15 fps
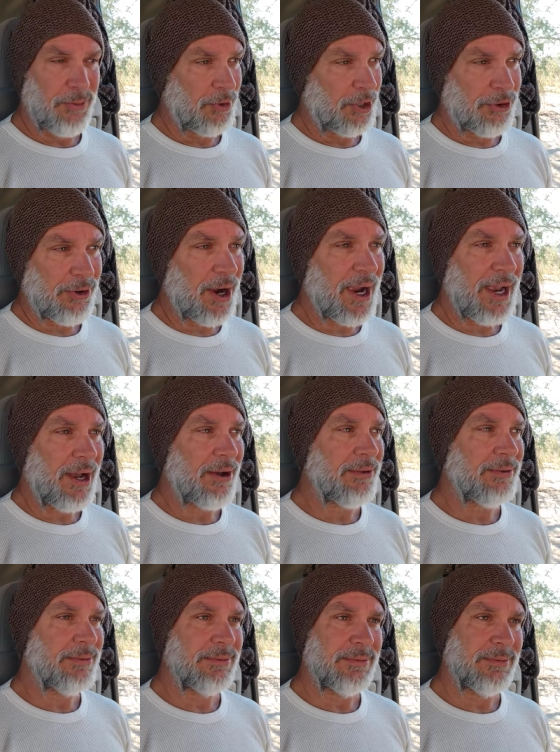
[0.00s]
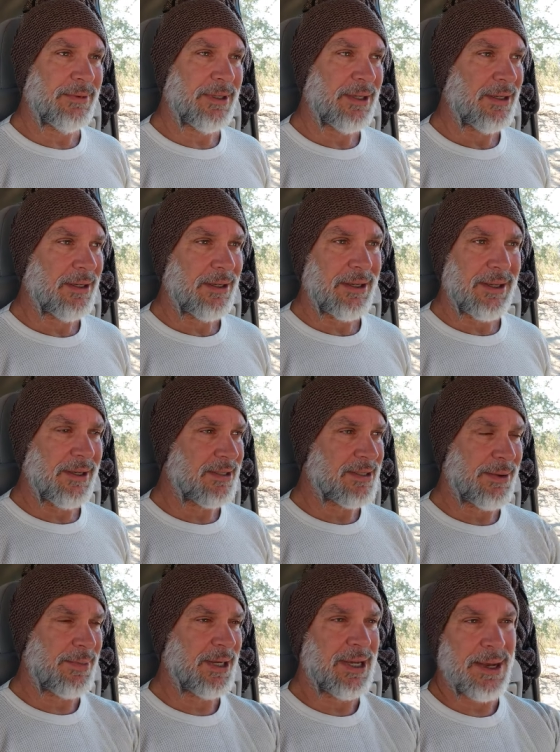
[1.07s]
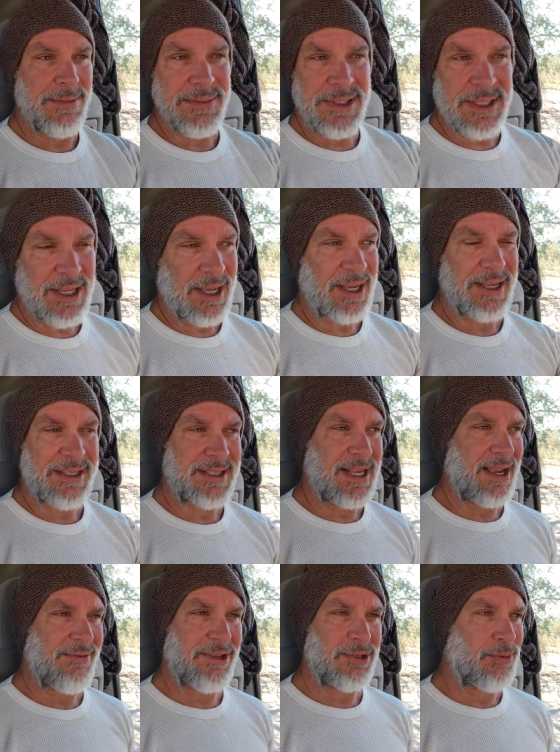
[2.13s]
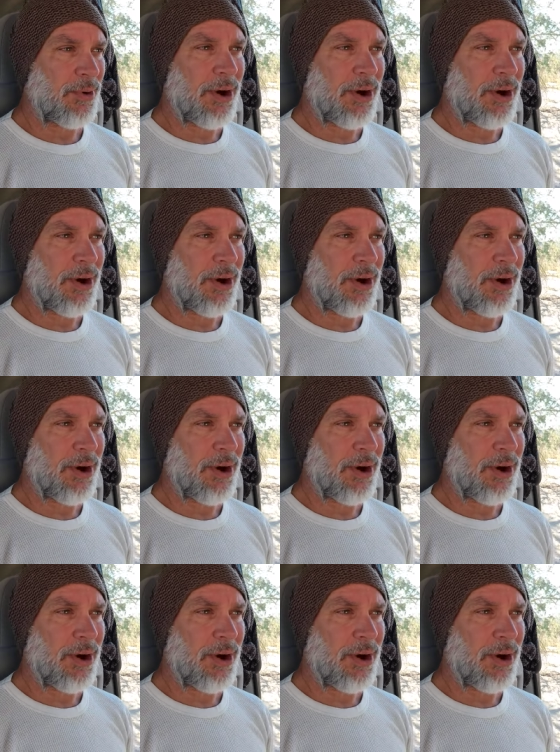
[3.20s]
We cry out. Somebody comes to save us.